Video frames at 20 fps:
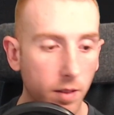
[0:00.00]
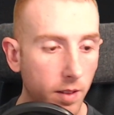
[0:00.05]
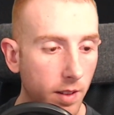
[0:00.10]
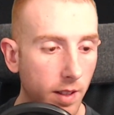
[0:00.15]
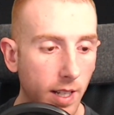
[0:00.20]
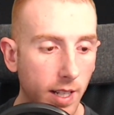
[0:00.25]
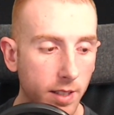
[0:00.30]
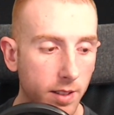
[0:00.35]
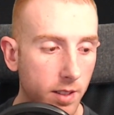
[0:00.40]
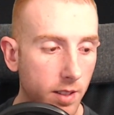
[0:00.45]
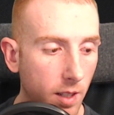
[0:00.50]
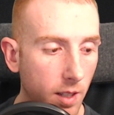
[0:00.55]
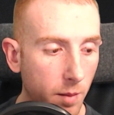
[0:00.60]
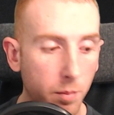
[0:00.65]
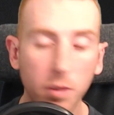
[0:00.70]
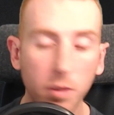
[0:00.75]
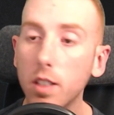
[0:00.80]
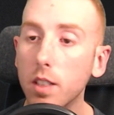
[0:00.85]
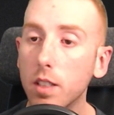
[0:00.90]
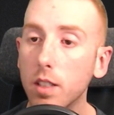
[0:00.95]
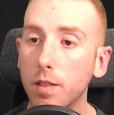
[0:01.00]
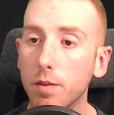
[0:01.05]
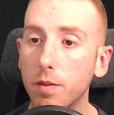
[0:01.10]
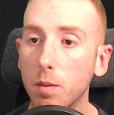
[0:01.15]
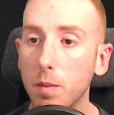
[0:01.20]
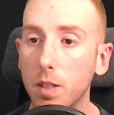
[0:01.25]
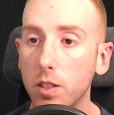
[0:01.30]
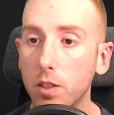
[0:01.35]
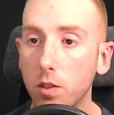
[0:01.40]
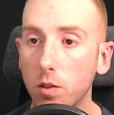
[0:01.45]
that's pretty good
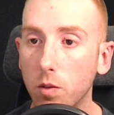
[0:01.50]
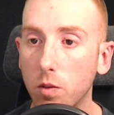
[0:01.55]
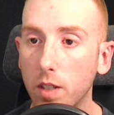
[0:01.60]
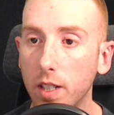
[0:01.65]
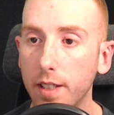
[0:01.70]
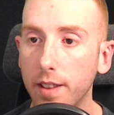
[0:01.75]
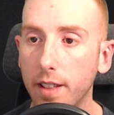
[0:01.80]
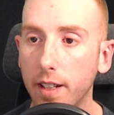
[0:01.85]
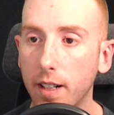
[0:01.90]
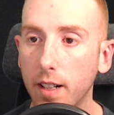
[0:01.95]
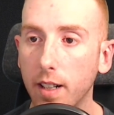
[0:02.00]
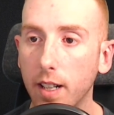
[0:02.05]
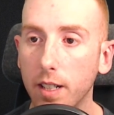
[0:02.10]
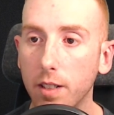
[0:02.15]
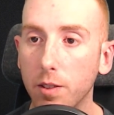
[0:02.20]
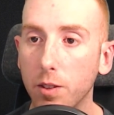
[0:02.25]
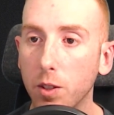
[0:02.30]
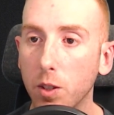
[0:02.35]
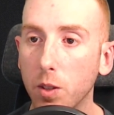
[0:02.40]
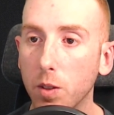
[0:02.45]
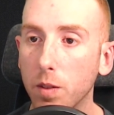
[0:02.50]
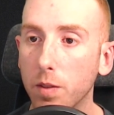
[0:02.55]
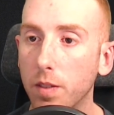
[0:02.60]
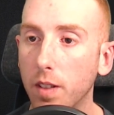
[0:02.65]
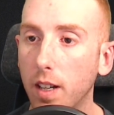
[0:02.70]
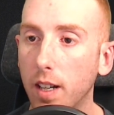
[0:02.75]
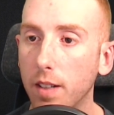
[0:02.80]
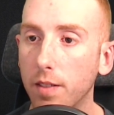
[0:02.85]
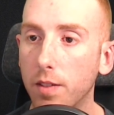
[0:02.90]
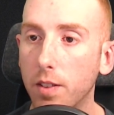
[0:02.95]
information right there. I don't know if
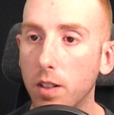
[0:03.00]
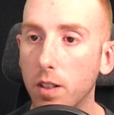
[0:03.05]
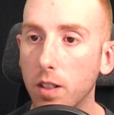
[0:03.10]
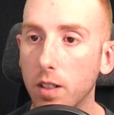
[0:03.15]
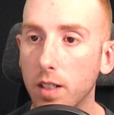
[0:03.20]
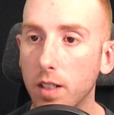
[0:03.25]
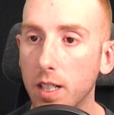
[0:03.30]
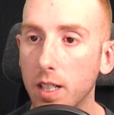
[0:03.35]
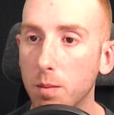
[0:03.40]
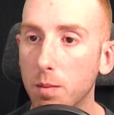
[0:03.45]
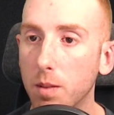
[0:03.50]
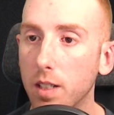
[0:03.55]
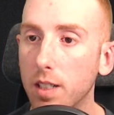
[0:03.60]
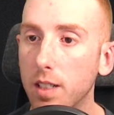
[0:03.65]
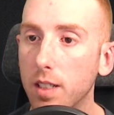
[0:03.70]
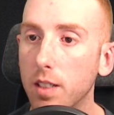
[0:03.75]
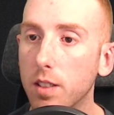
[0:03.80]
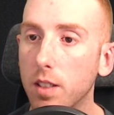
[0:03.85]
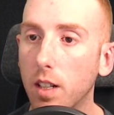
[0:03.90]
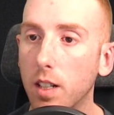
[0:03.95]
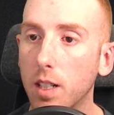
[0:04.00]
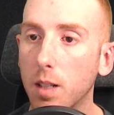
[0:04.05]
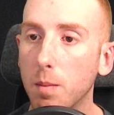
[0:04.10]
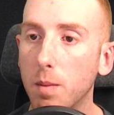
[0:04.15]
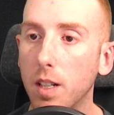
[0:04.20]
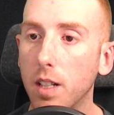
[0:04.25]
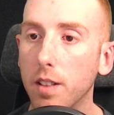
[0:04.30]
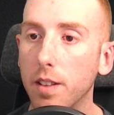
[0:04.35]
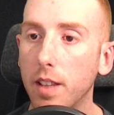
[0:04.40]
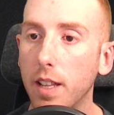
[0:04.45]
I've heard anybody talk
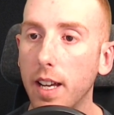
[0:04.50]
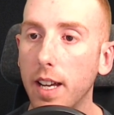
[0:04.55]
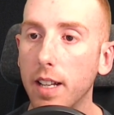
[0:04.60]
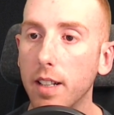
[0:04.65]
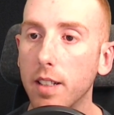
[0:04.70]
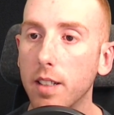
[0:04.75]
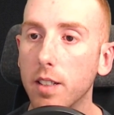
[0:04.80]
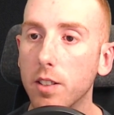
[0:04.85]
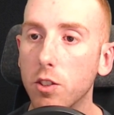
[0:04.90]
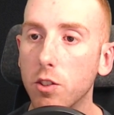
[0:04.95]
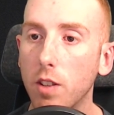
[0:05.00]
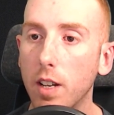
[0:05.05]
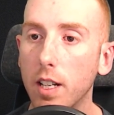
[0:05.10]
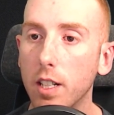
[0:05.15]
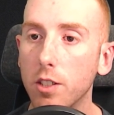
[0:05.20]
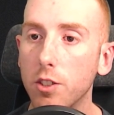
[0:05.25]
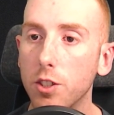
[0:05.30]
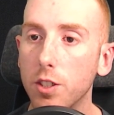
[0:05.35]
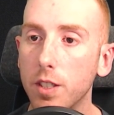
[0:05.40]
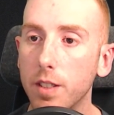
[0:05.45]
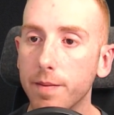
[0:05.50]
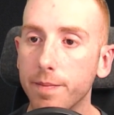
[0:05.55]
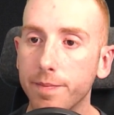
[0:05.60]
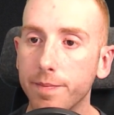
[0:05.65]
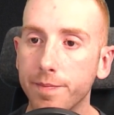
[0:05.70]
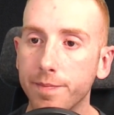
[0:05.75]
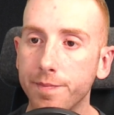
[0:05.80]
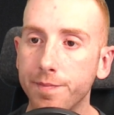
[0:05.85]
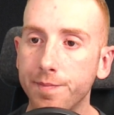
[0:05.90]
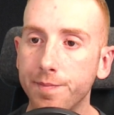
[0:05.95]
about that strategy
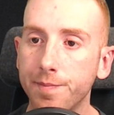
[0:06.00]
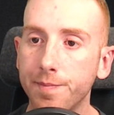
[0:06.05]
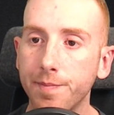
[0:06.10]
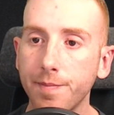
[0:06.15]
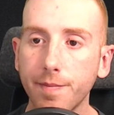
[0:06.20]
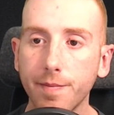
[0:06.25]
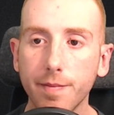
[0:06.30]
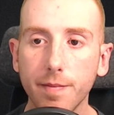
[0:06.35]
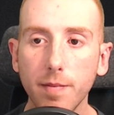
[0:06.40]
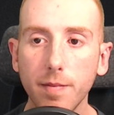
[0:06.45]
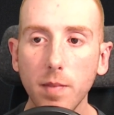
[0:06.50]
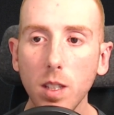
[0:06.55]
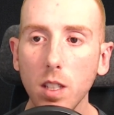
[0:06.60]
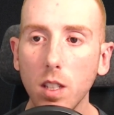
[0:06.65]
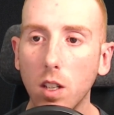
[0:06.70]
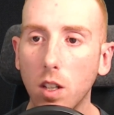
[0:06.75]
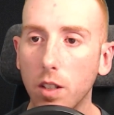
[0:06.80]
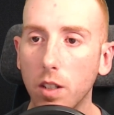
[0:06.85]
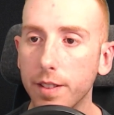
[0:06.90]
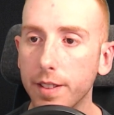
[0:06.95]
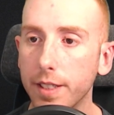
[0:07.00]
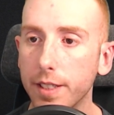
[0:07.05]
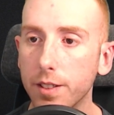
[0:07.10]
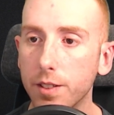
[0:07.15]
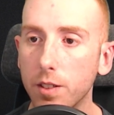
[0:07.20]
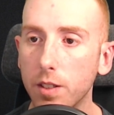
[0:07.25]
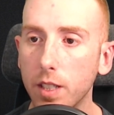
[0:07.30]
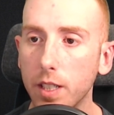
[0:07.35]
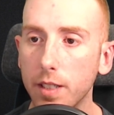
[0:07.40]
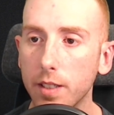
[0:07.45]
on the
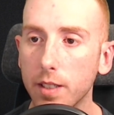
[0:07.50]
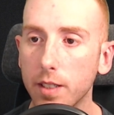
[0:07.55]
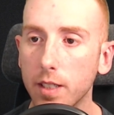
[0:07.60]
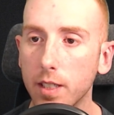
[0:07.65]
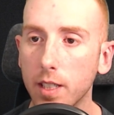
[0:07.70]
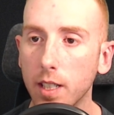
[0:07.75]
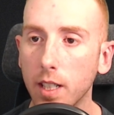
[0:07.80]
internet.